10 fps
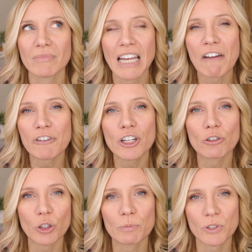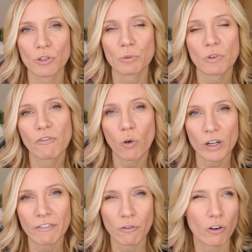every group, so there were
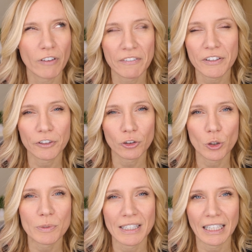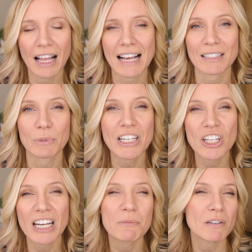4 or 5 different groups in the class, and we each
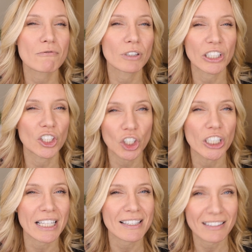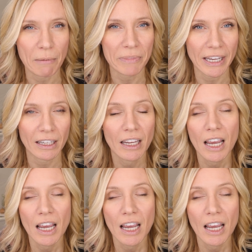had to be really good at something,